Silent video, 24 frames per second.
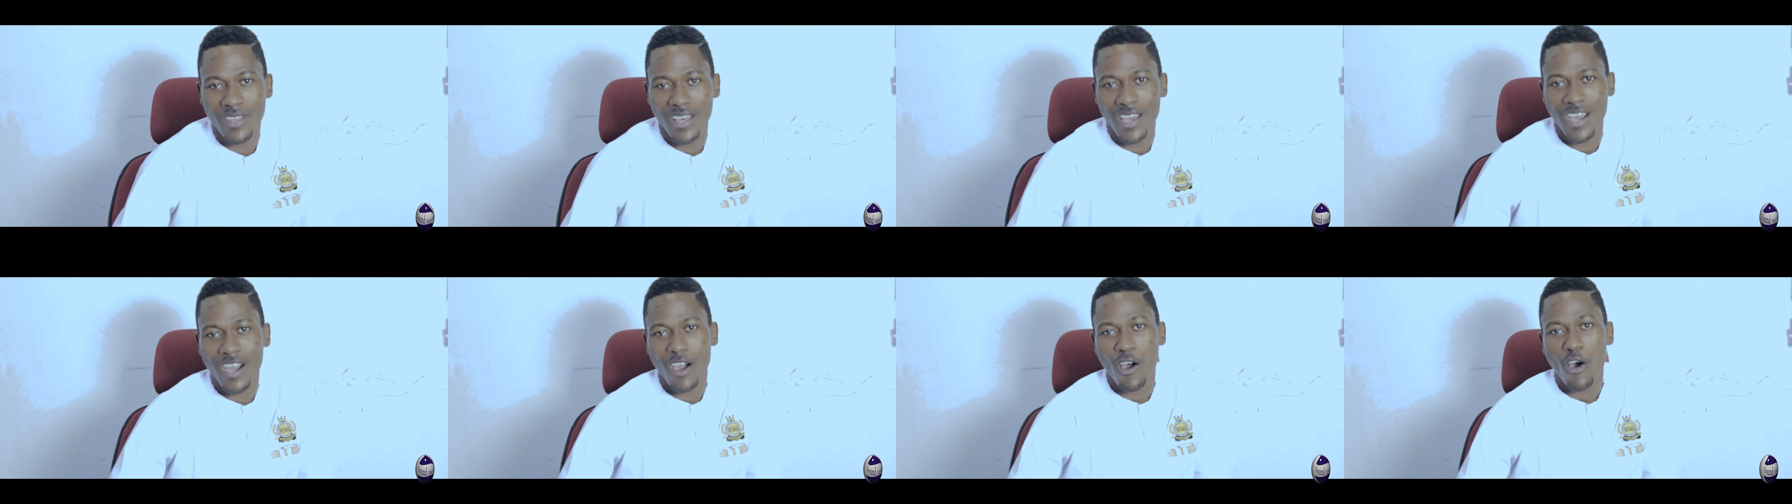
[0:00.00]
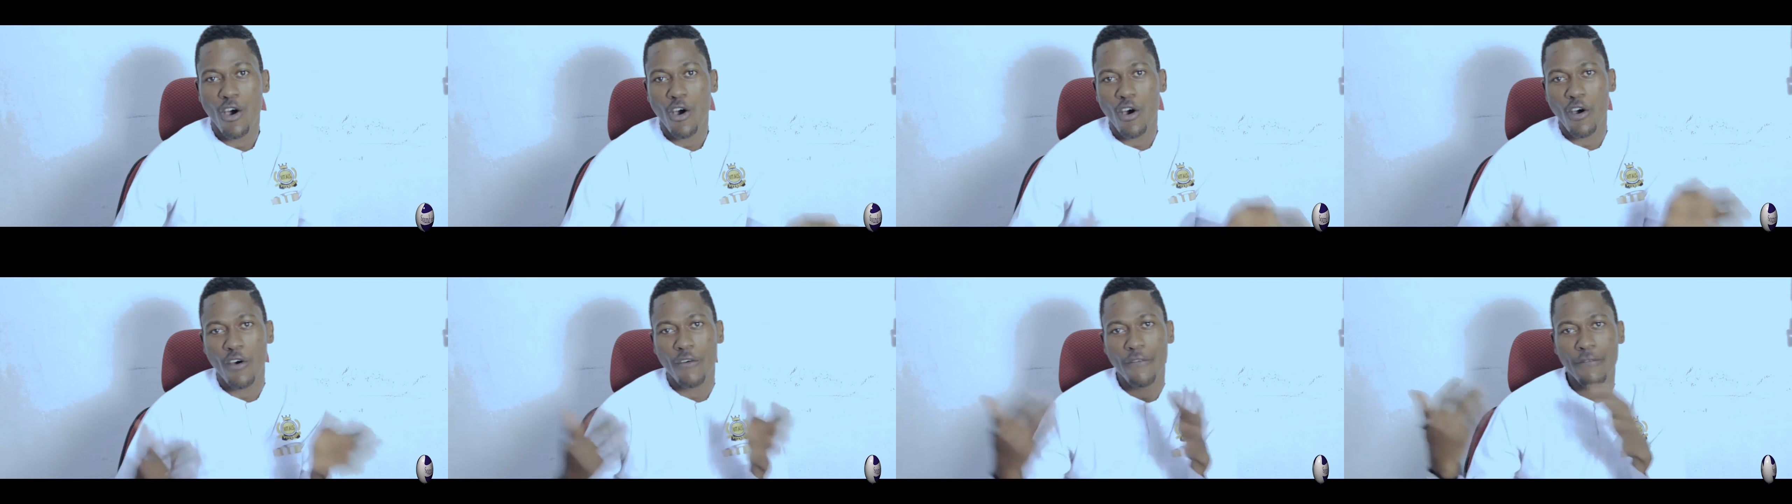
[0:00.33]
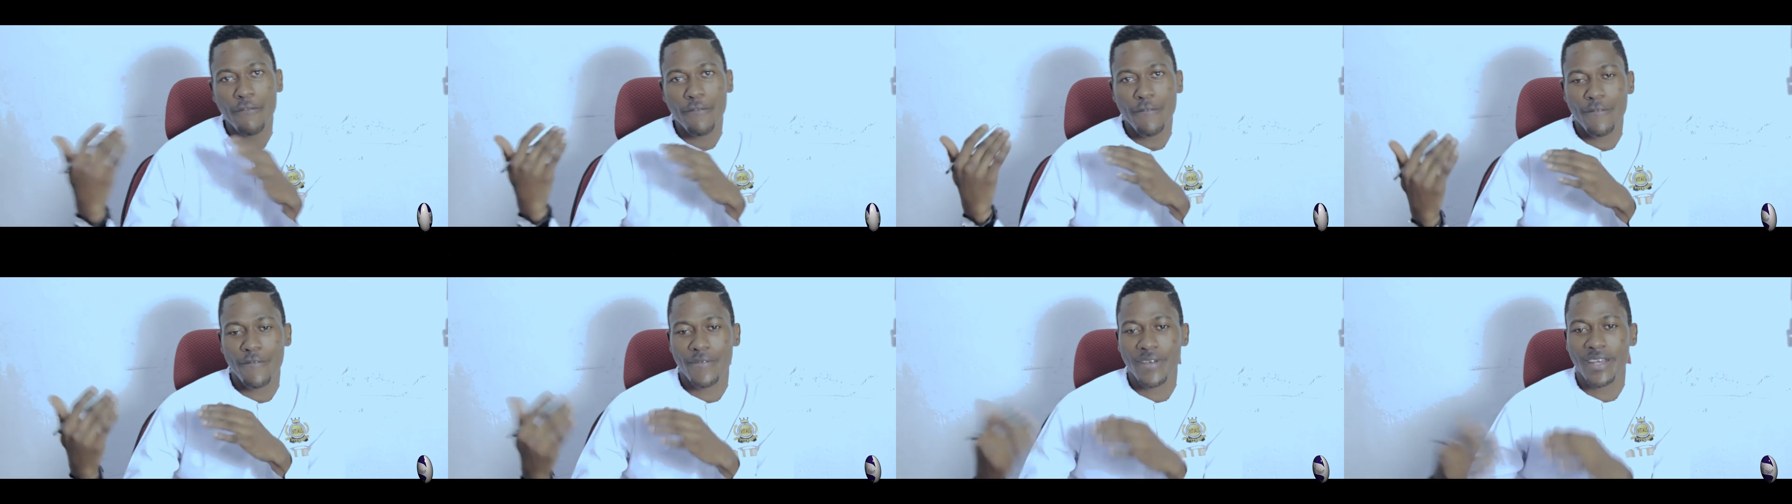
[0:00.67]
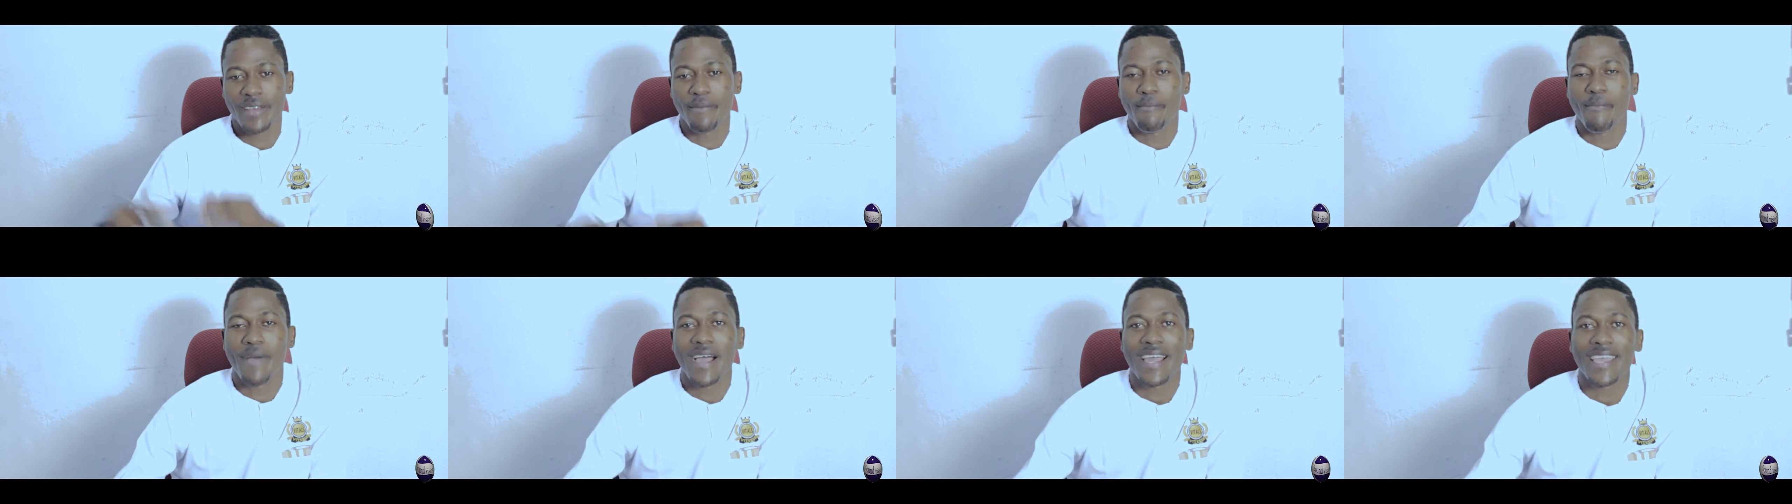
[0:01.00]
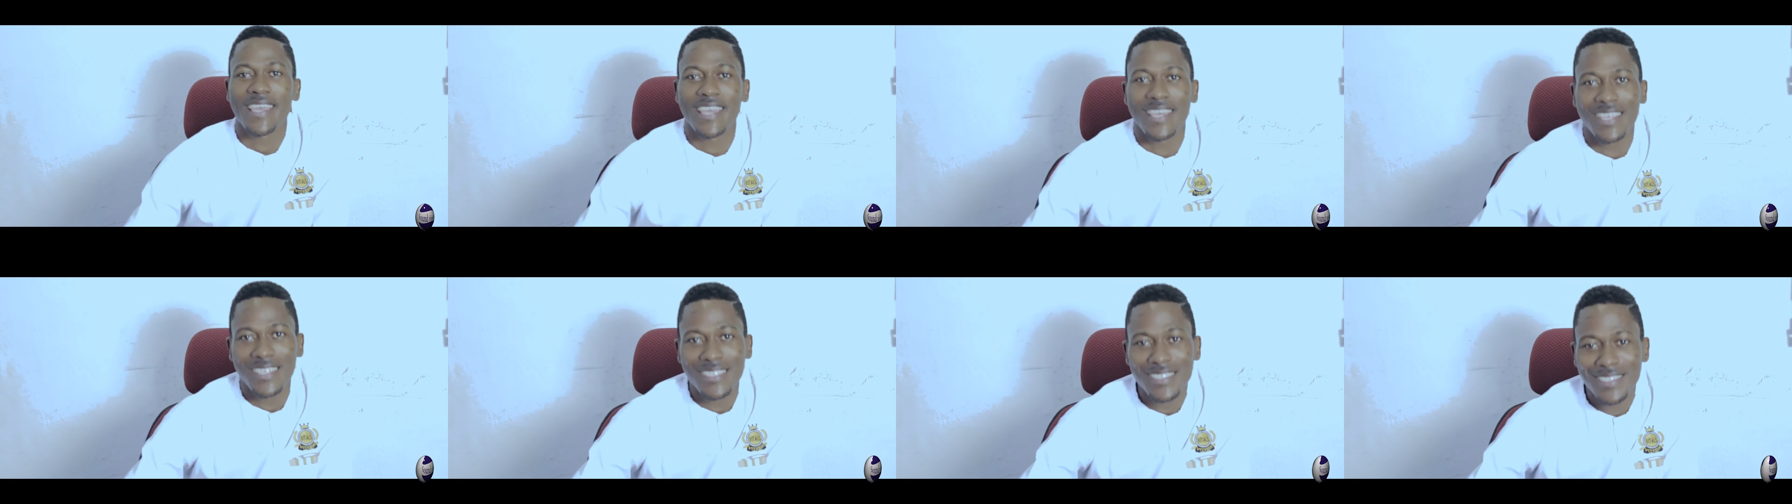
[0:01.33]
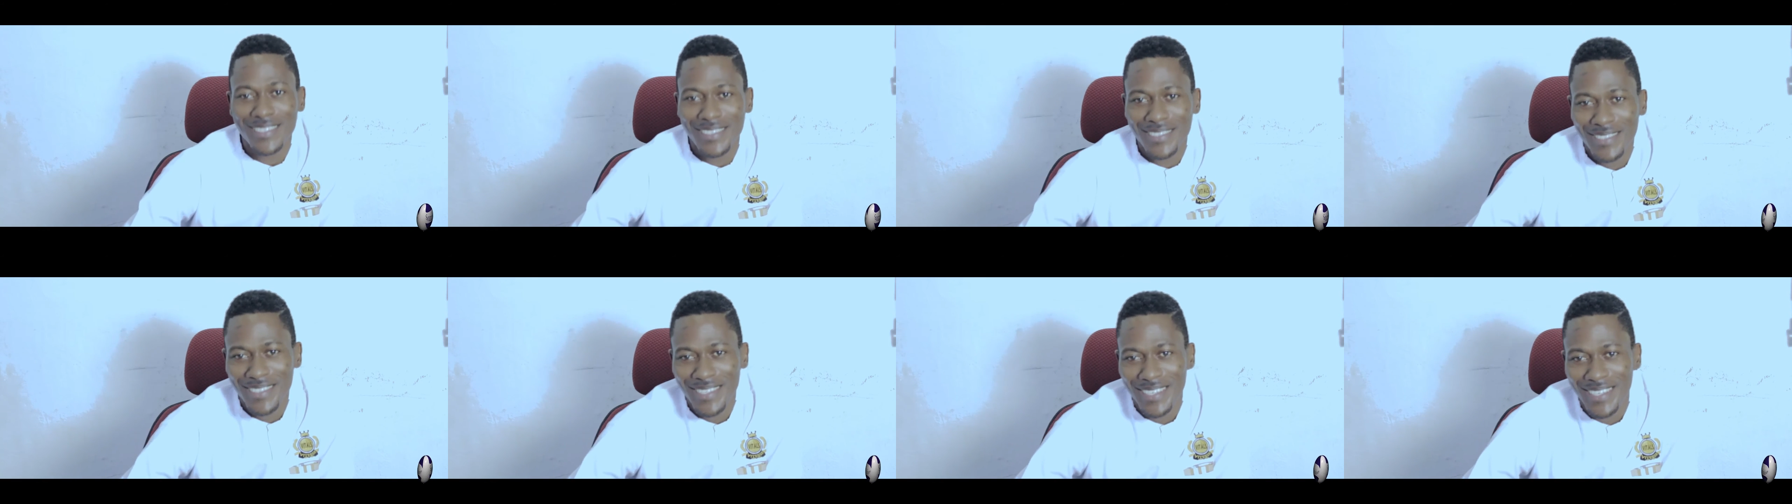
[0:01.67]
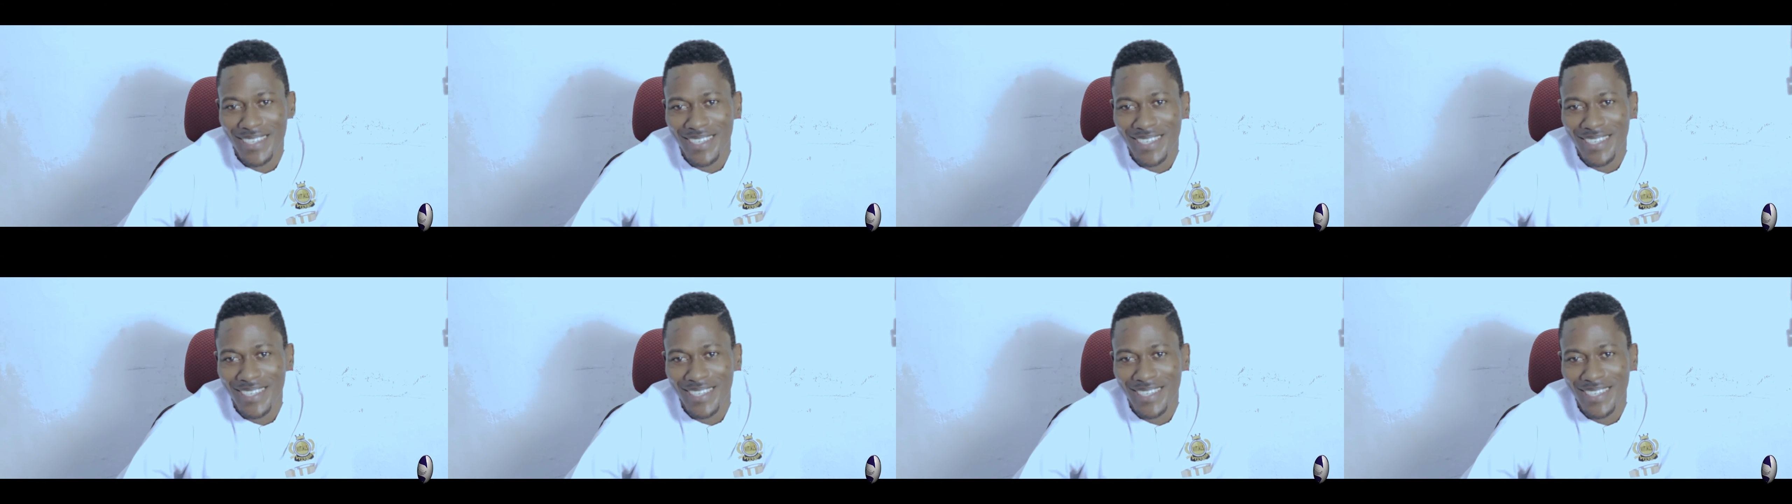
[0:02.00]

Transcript: they are half the markets,